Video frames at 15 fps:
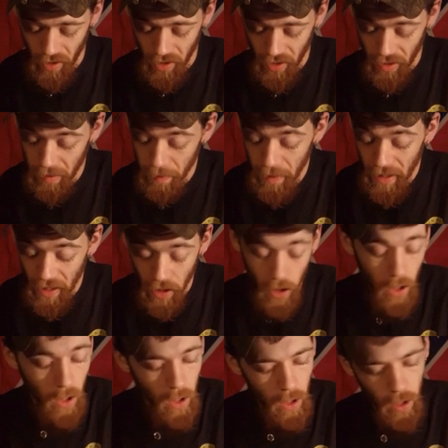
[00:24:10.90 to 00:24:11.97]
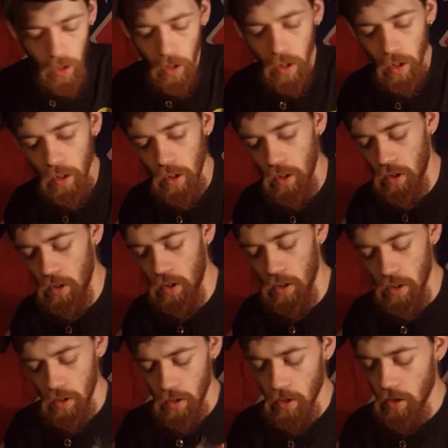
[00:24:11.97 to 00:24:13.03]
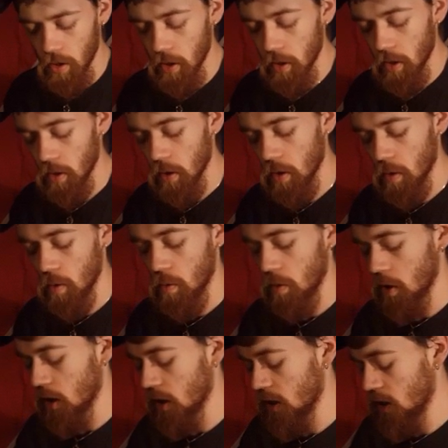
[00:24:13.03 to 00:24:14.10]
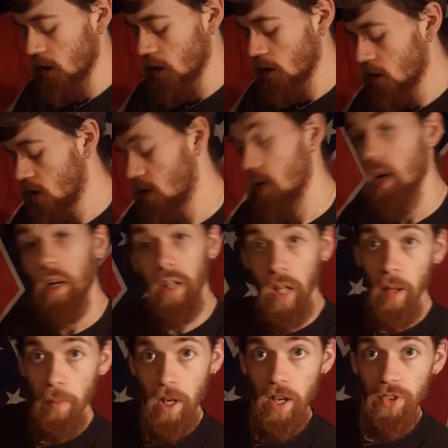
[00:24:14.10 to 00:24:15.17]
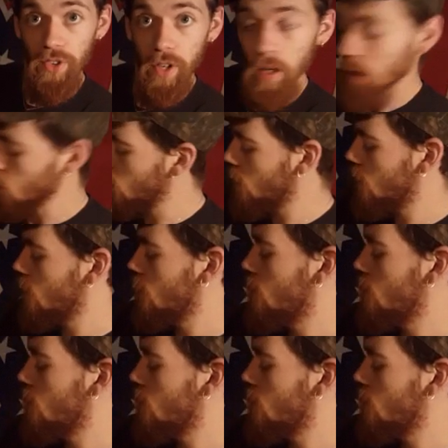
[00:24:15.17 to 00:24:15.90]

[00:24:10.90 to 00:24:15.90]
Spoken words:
because it's me, and your local high-tech redneck dumbass here,